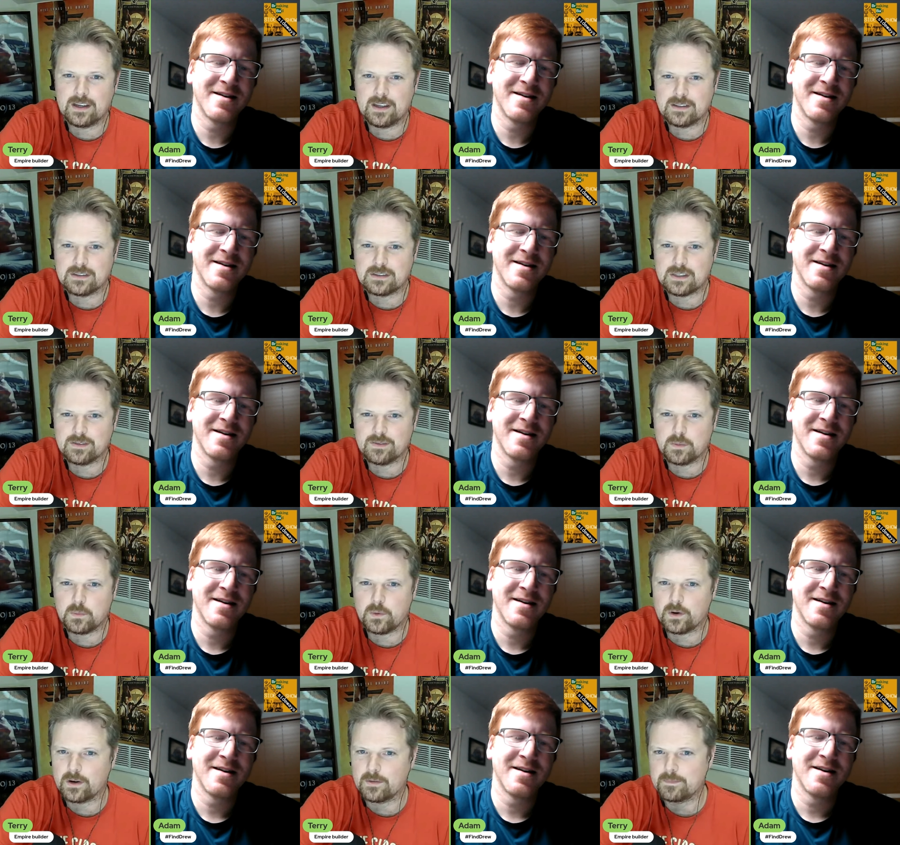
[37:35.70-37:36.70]
Speaker 1: in Civil
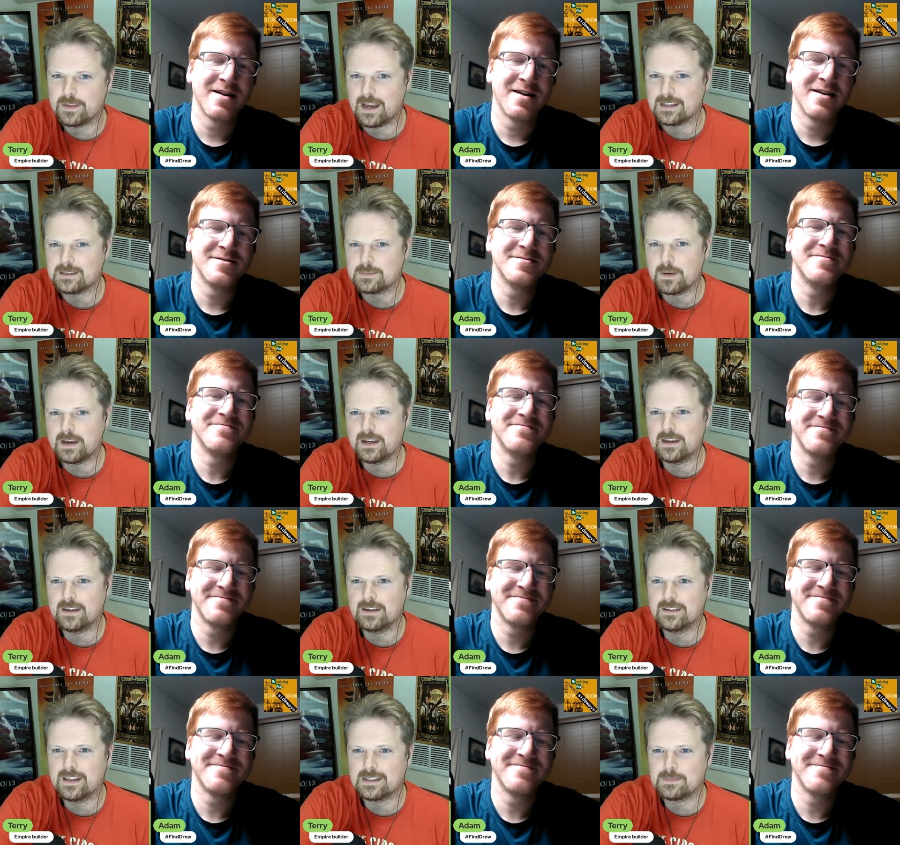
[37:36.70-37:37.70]
War. That's my
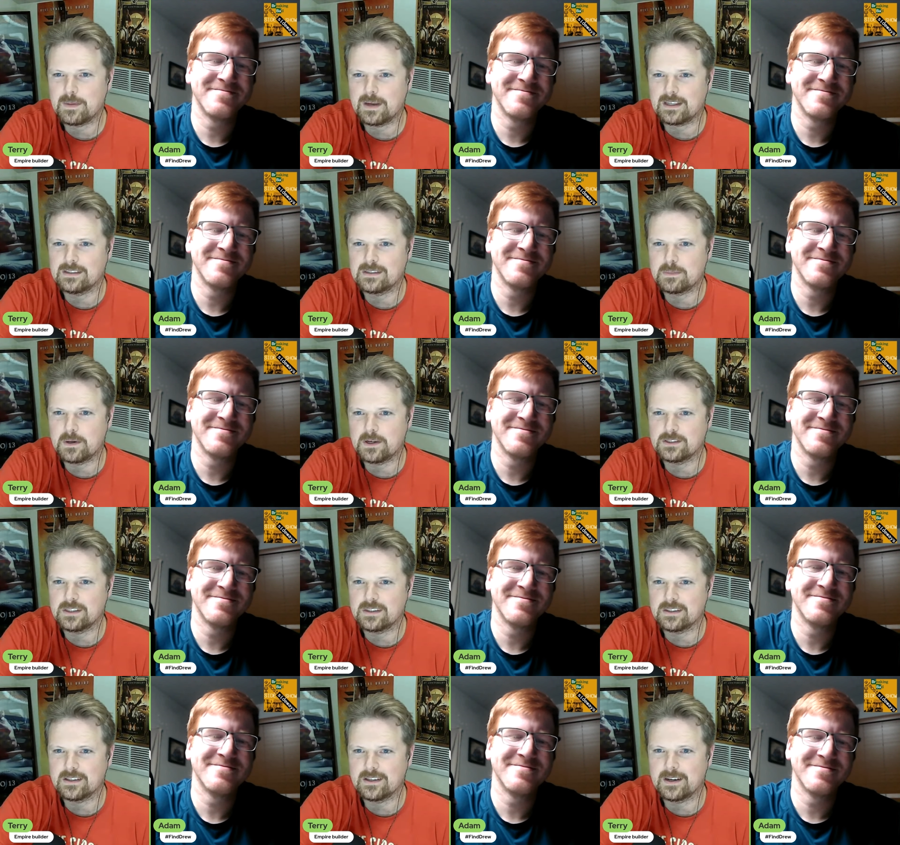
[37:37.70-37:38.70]
that's my conspiracy
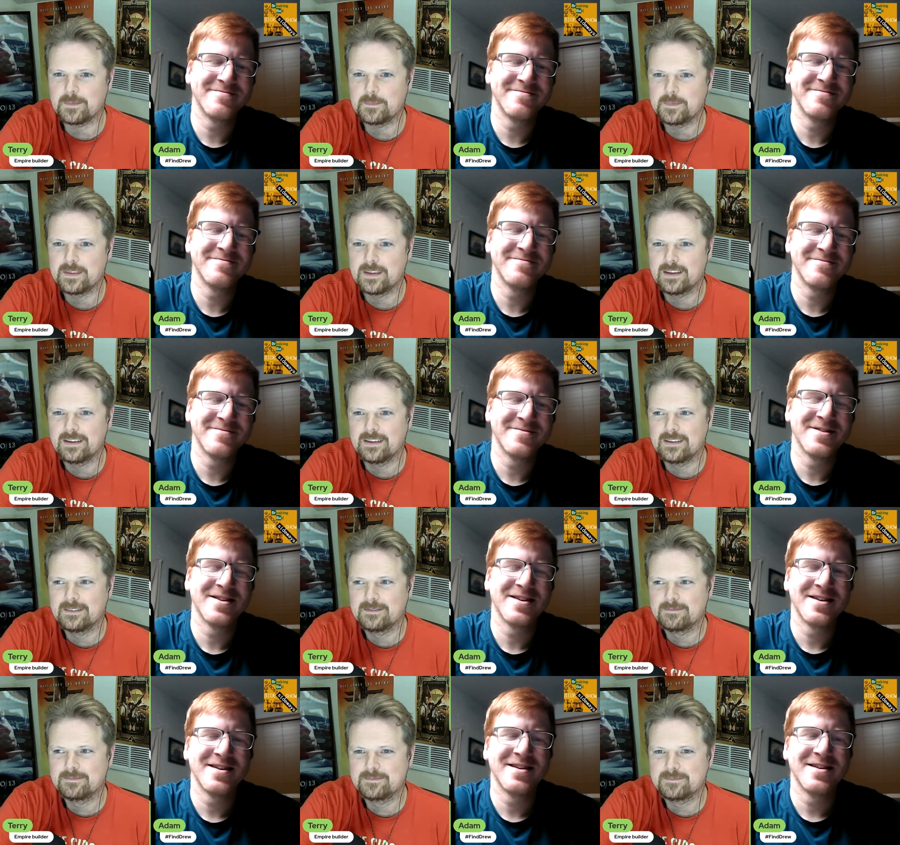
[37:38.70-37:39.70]
theory.
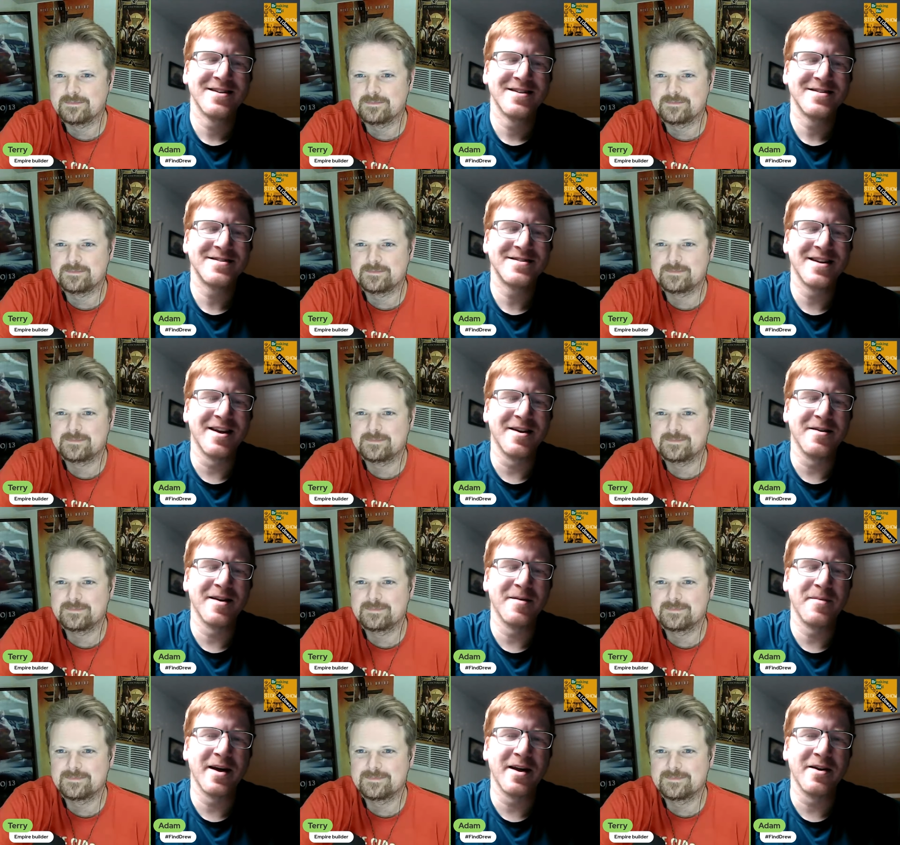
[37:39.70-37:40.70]
Speaker 2: It's not a
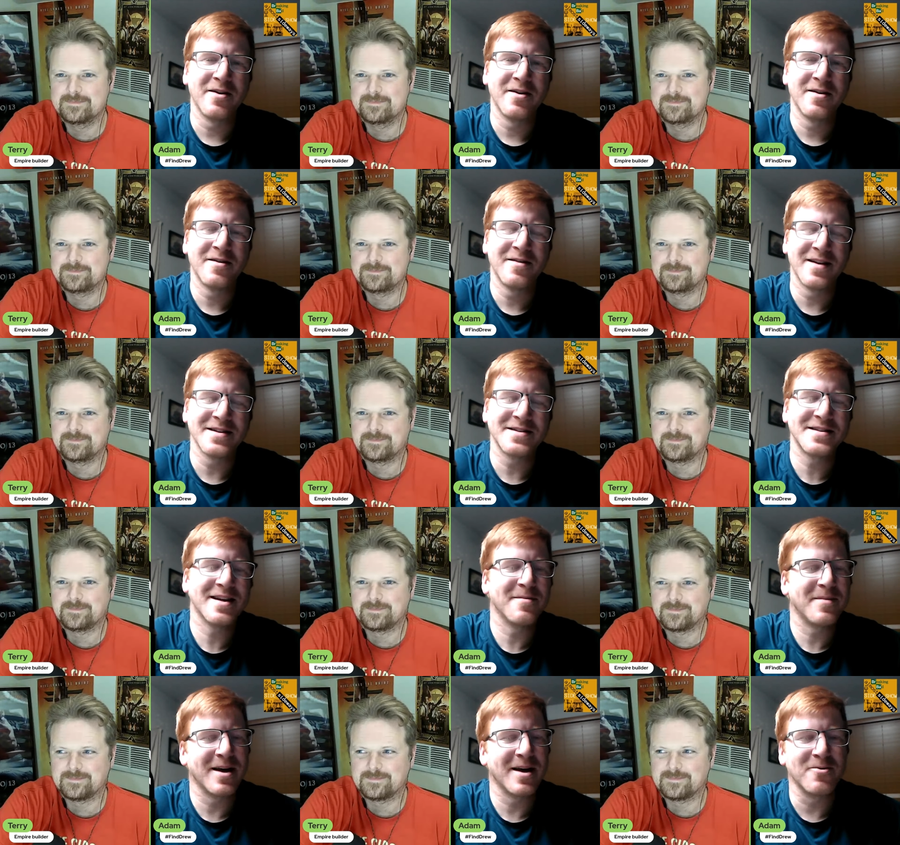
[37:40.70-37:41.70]
bad. It's not a
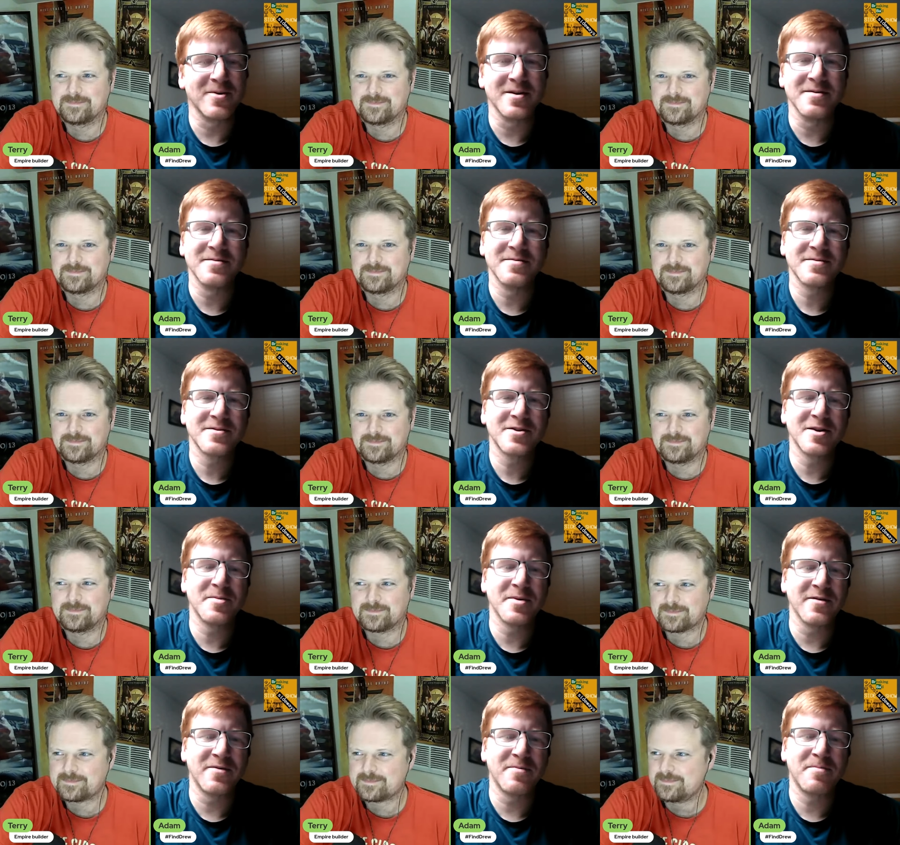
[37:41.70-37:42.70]
bad one. Could
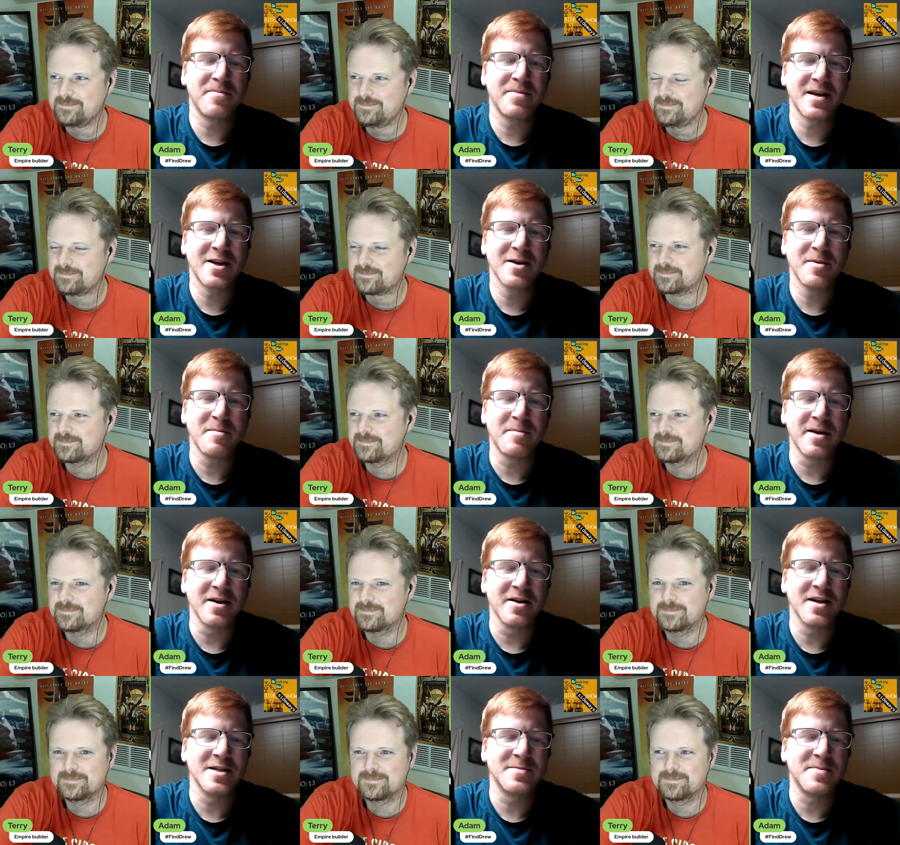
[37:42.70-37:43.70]
be could be
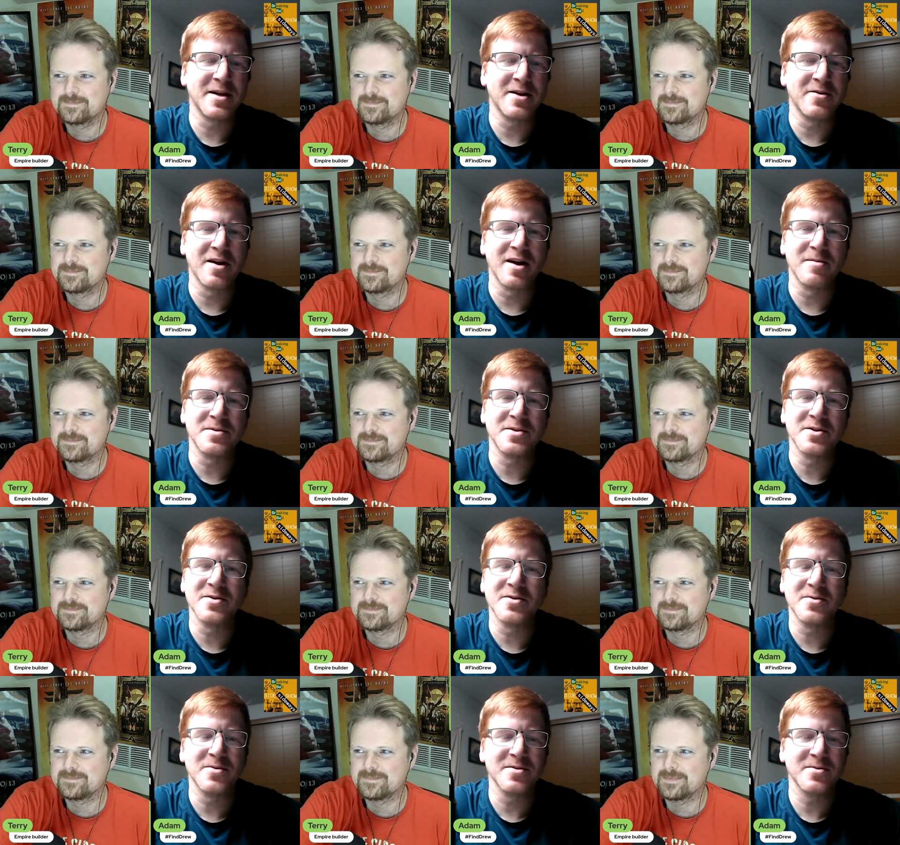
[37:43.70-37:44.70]
his Pinot Nom too.
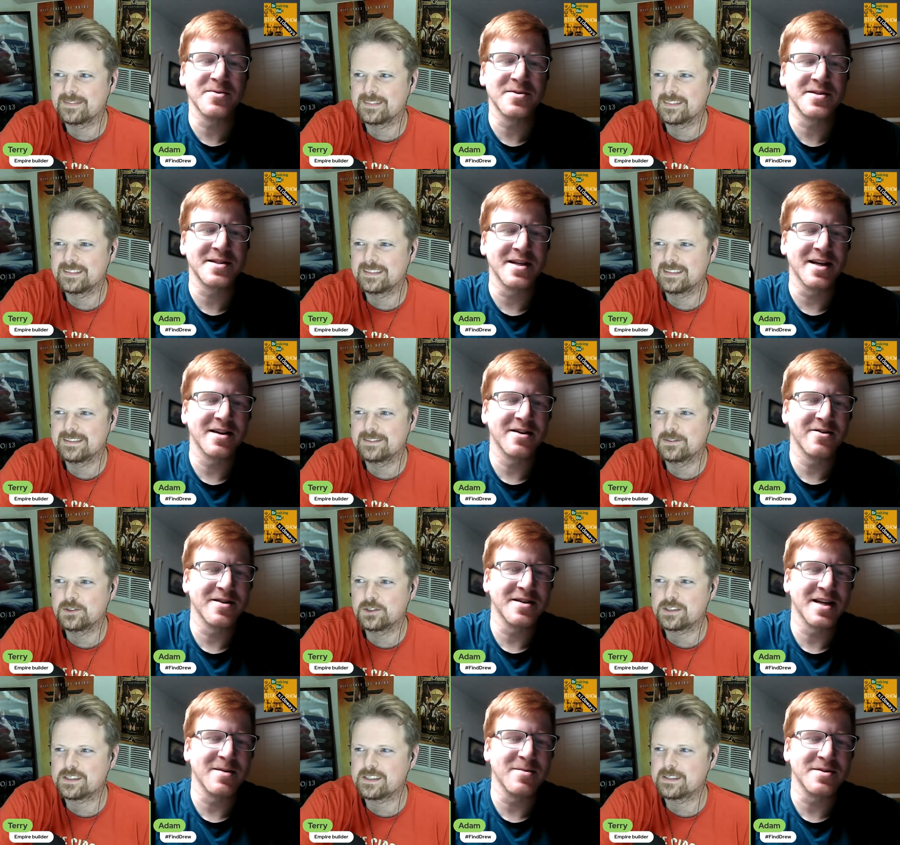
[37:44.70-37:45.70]
We'll we'll see it. Only time we'll, we'll